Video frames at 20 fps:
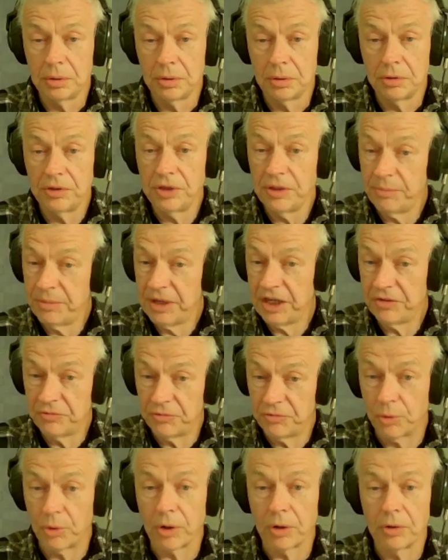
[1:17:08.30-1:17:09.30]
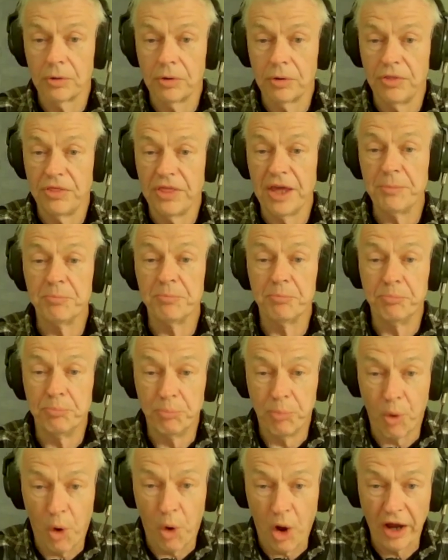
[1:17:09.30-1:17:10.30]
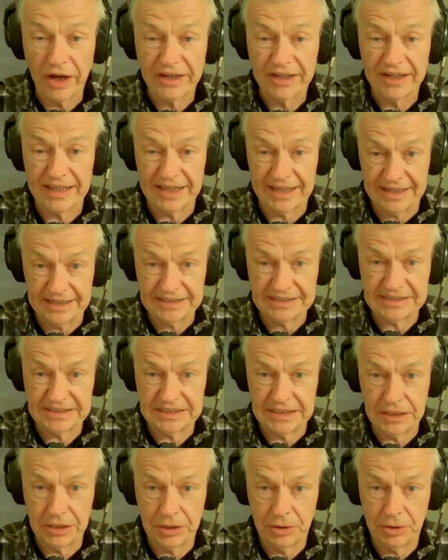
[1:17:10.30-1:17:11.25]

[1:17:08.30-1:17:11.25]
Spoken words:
they paid for. They bought it.